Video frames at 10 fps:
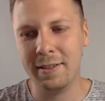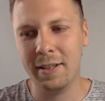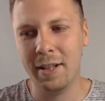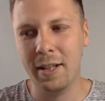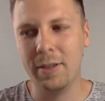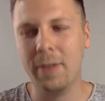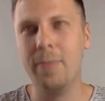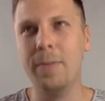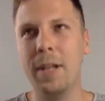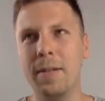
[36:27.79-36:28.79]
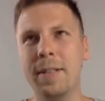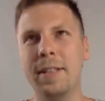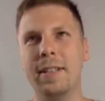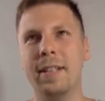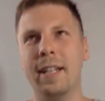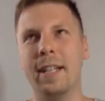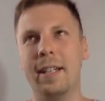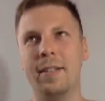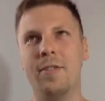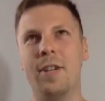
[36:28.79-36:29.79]
so we always like
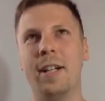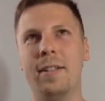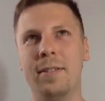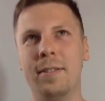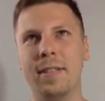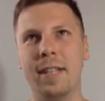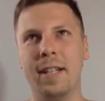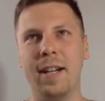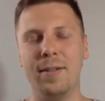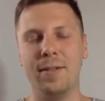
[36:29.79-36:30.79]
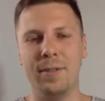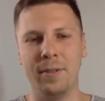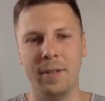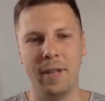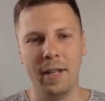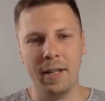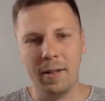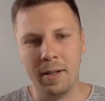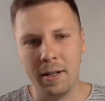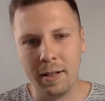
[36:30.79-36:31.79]
try to think how to
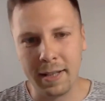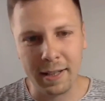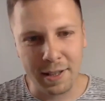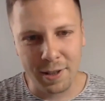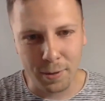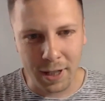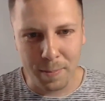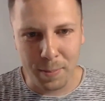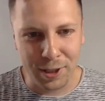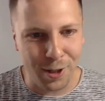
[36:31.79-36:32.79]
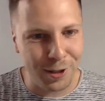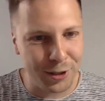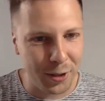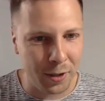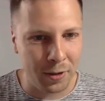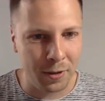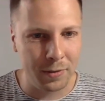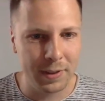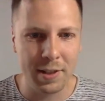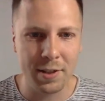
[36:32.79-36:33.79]
tell a story, but also
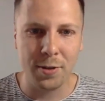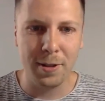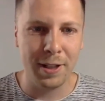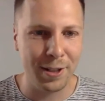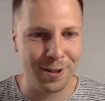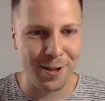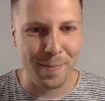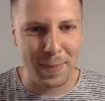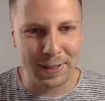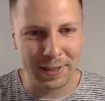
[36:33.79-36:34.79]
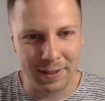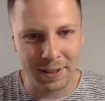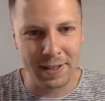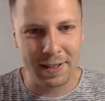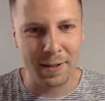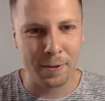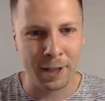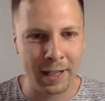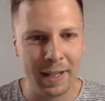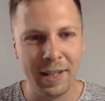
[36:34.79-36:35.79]
destroy your competitors in a way,
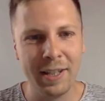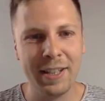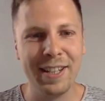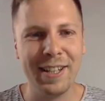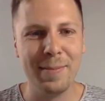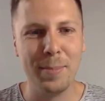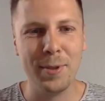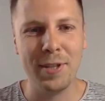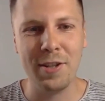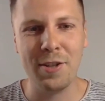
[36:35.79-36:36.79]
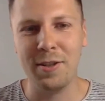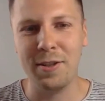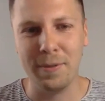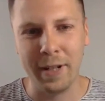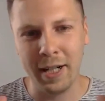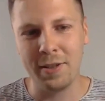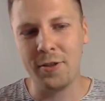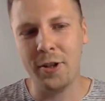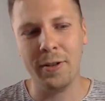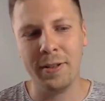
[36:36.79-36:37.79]
and position you very
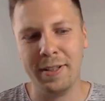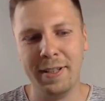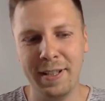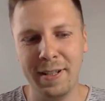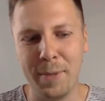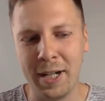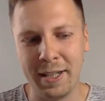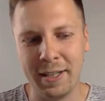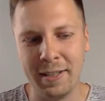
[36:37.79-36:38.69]
strong in the market.